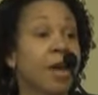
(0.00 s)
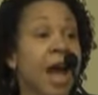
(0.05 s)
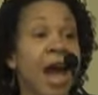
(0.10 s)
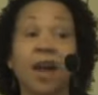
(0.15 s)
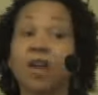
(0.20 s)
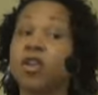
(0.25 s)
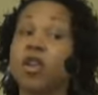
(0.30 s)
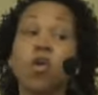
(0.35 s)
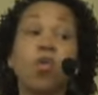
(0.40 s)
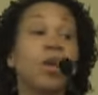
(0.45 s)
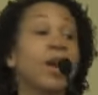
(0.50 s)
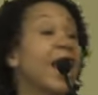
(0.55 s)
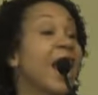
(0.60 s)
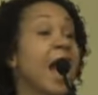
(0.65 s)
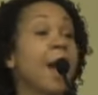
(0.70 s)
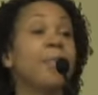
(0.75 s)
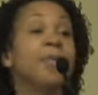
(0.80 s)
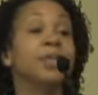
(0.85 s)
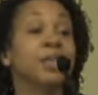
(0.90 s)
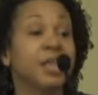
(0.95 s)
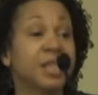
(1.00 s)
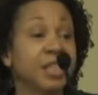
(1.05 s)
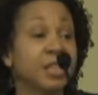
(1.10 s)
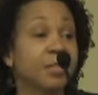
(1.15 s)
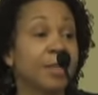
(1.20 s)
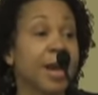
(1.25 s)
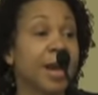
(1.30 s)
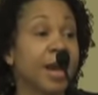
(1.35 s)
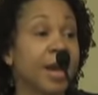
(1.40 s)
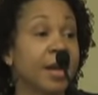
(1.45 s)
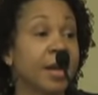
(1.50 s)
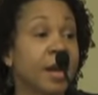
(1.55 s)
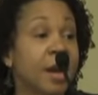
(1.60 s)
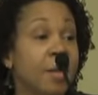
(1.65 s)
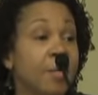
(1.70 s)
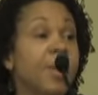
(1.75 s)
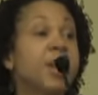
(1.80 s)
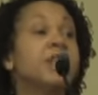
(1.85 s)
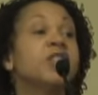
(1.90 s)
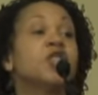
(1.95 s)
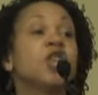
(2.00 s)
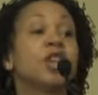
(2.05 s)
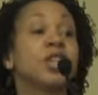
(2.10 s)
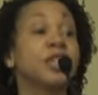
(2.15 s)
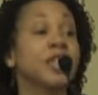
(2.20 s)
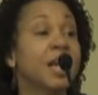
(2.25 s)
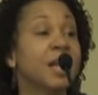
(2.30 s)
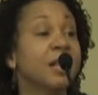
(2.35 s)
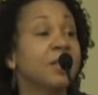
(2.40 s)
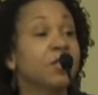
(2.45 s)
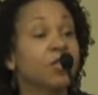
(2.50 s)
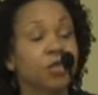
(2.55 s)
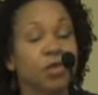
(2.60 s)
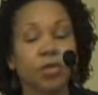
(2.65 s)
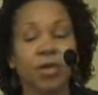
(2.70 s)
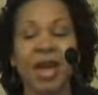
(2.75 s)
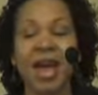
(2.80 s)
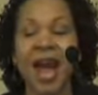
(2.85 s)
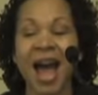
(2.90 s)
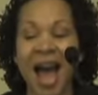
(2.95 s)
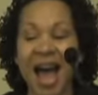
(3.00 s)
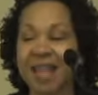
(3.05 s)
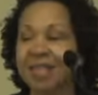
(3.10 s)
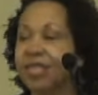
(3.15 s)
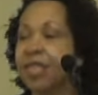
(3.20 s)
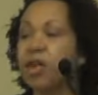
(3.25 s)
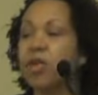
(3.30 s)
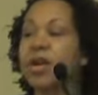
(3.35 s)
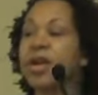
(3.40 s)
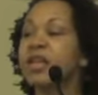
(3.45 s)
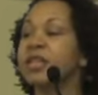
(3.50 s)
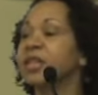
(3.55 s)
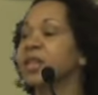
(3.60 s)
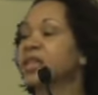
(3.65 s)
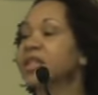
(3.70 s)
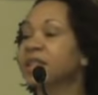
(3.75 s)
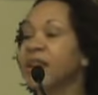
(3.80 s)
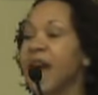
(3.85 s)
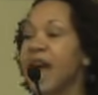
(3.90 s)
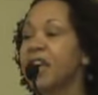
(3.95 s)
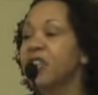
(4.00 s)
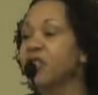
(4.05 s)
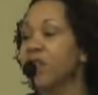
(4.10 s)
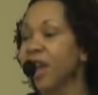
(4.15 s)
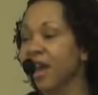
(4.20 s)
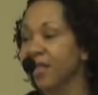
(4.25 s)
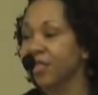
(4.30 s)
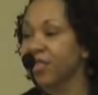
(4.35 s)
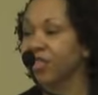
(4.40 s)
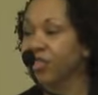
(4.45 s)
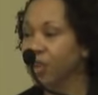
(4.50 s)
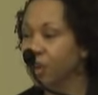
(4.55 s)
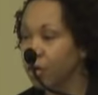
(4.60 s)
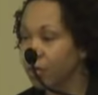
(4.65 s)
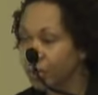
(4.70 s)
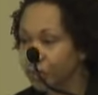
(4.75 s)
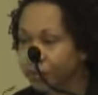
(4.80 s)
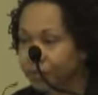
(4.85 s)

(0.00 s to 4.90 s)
I don't know what happened to this man, but he started telling the truth. I, there is a slide you have to show.